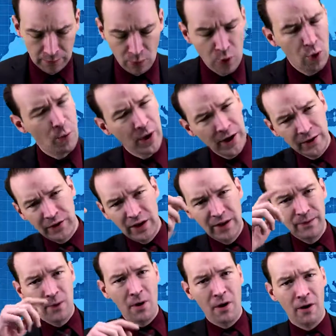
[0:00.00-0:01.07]
Oh, but
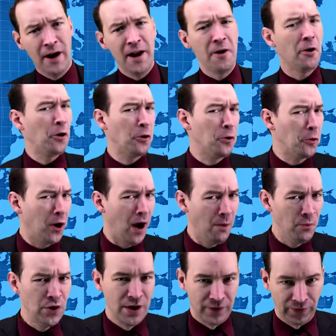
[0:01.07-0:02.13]
Antifa are
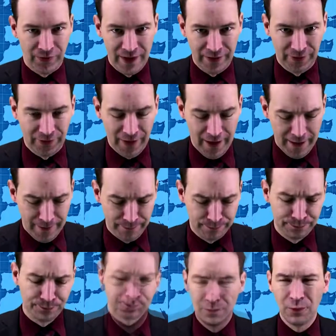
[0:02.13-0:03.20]
anarcho-communists, they say.
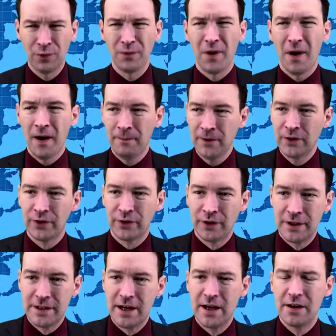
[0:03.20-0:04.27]
Well,
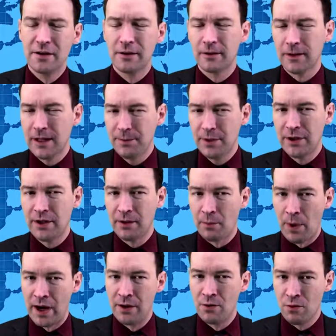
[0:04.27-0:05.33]
obviously, claiming that a
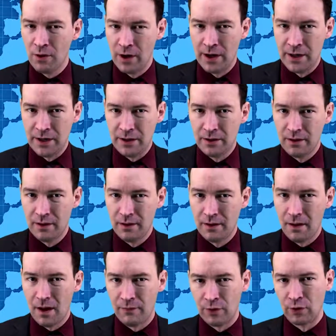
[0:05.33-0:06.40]
minority
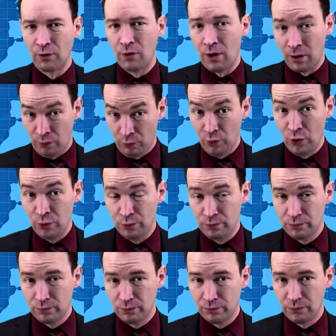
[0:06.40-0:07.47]
of a group,
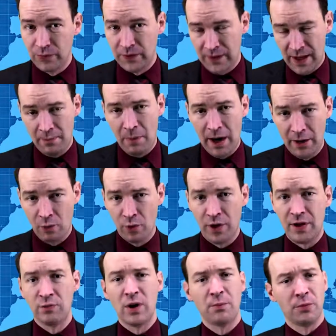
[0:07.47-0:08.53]
that
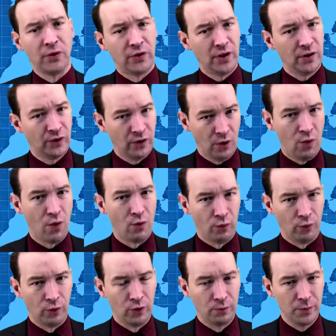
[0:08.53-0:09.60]
minority represents the whole
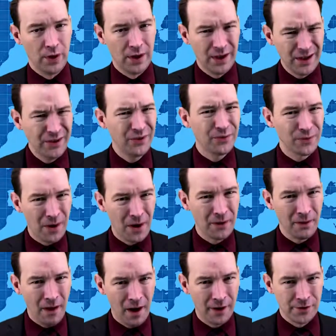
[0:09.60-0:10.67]
group, is
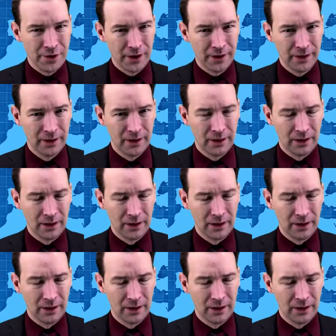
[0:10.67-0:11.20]
flawed logic.